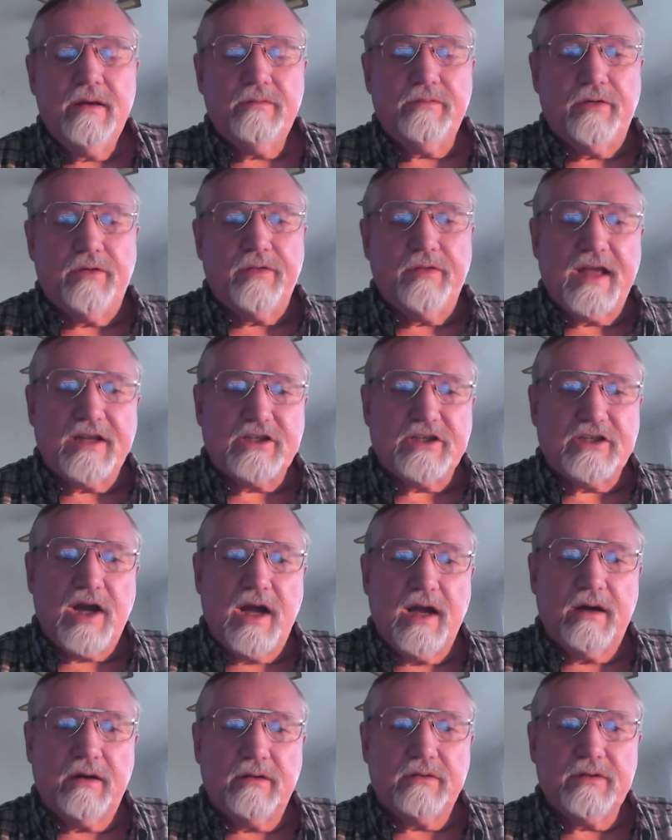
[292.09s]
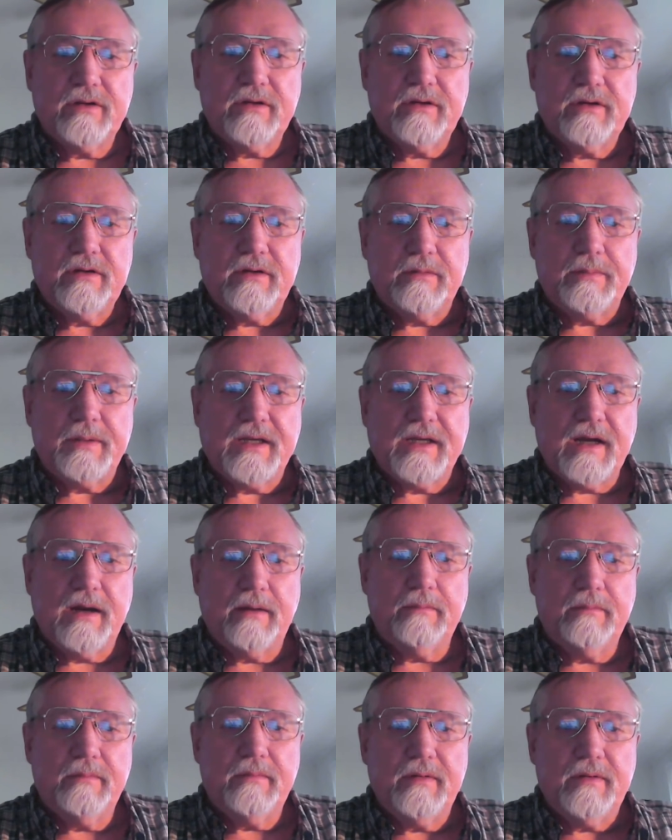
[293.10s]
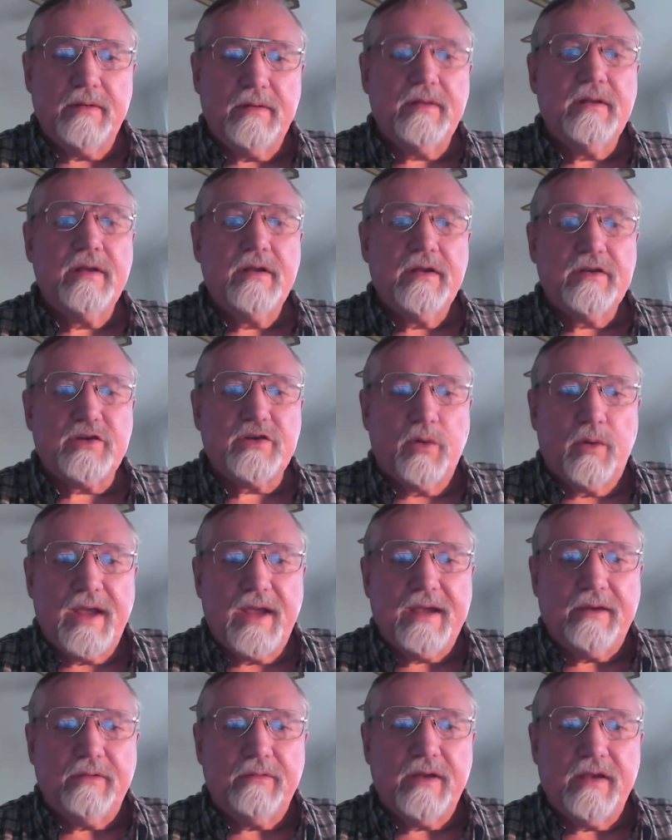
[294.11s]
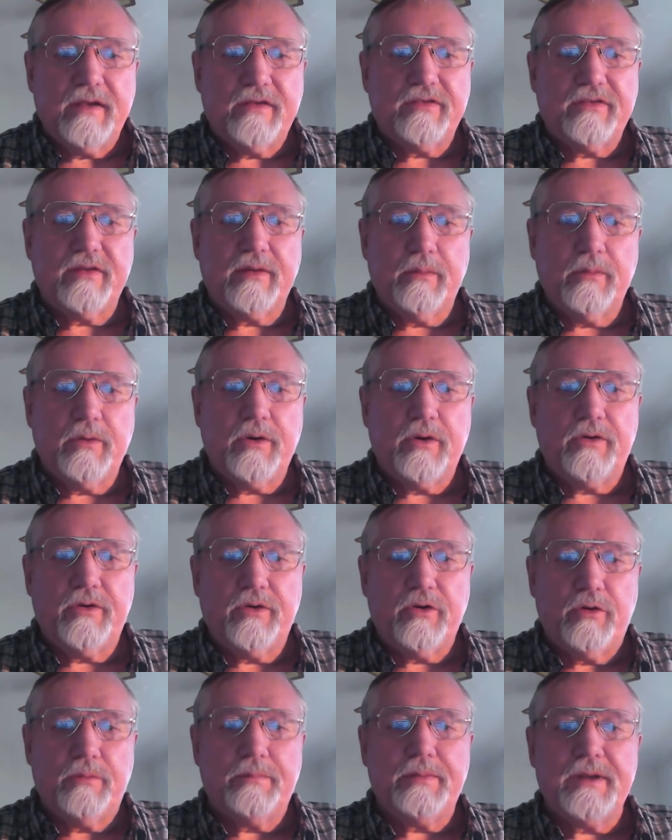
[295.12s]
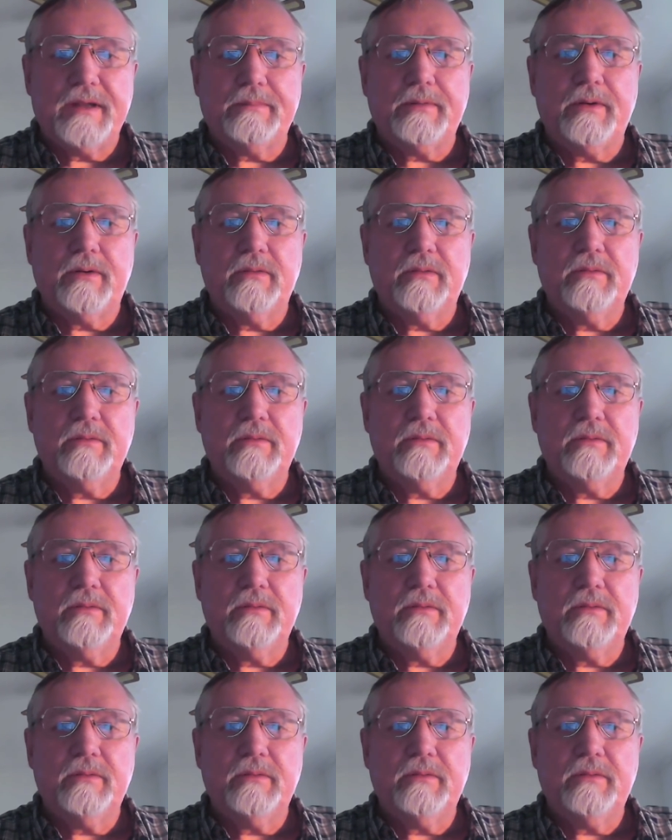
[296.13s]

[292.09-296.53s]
for that child to become so angry as they were and hurt people.